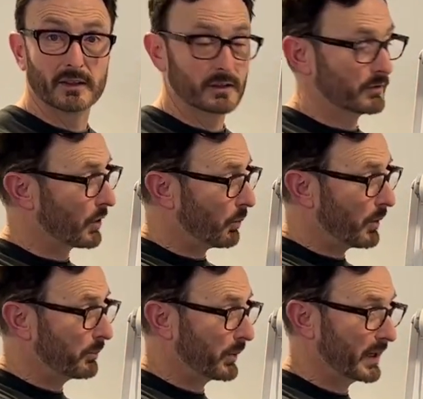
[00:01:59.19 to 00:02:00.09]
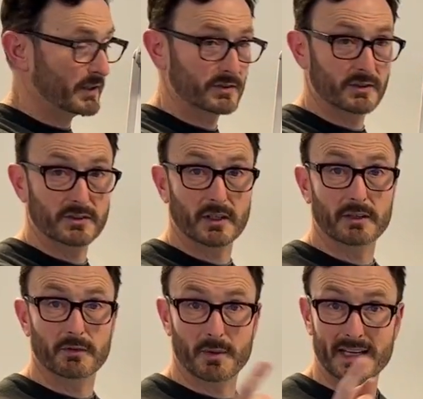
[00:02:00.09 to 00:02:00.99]
you've got one place, certainly
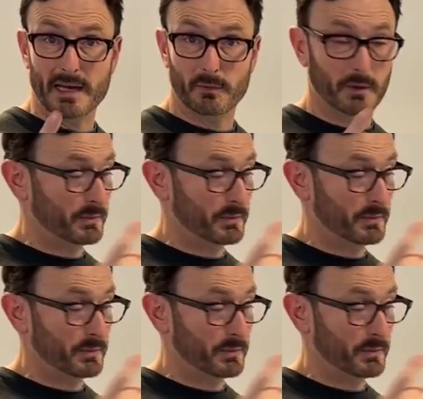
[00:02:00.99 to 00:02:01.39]
from a network